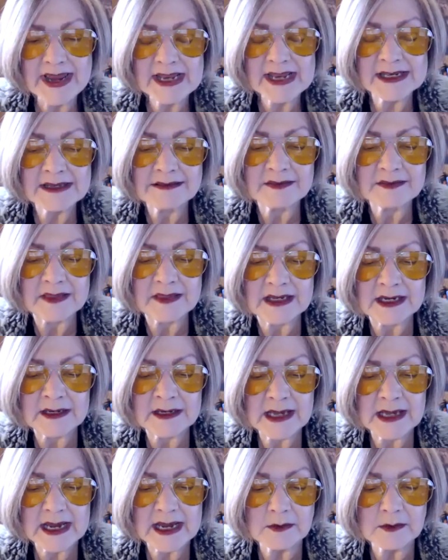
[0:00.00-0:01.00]

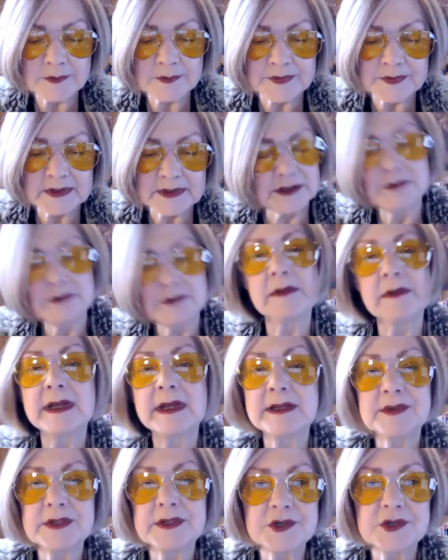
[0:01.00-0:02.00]
anything else that you'd
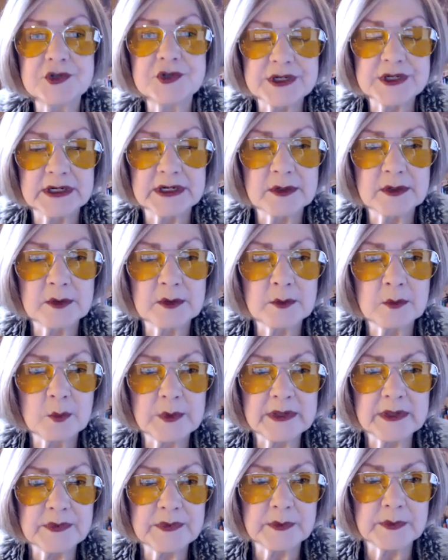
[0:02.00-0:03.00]
like to share
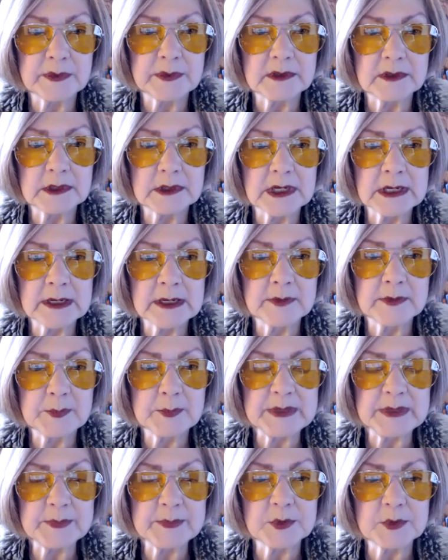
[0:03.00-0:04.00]
with um, the
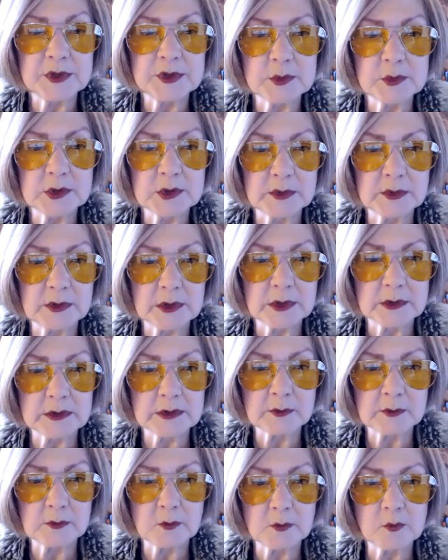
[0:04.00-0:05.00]
people who are, are
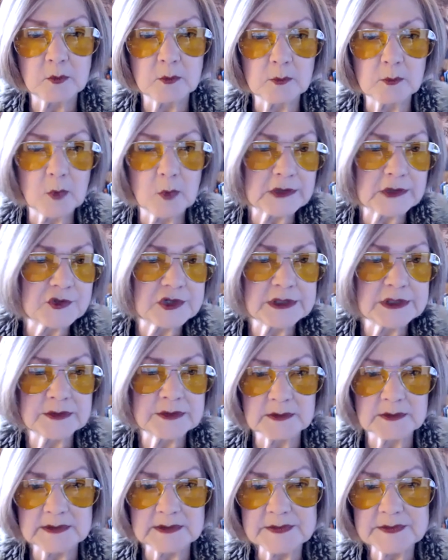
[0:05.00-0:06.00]
watching or
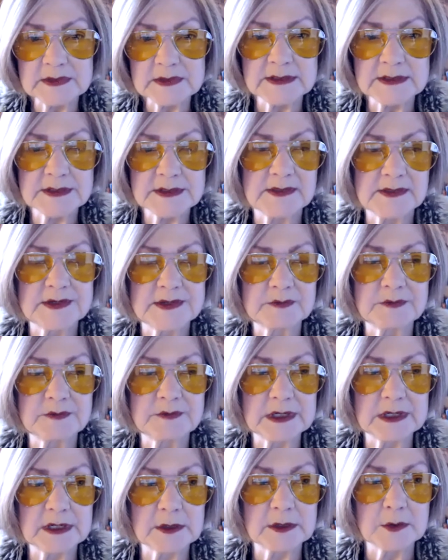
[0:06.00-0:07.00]
listening to this
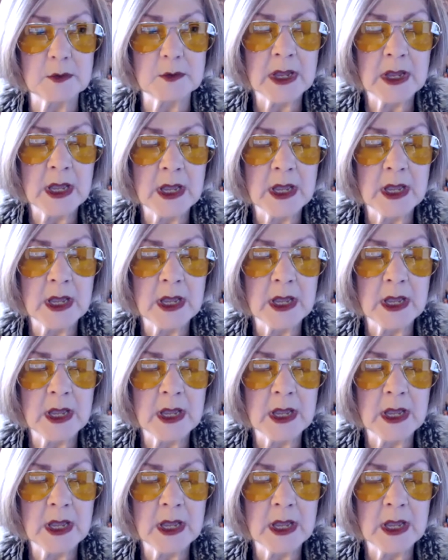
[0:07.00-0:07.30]
video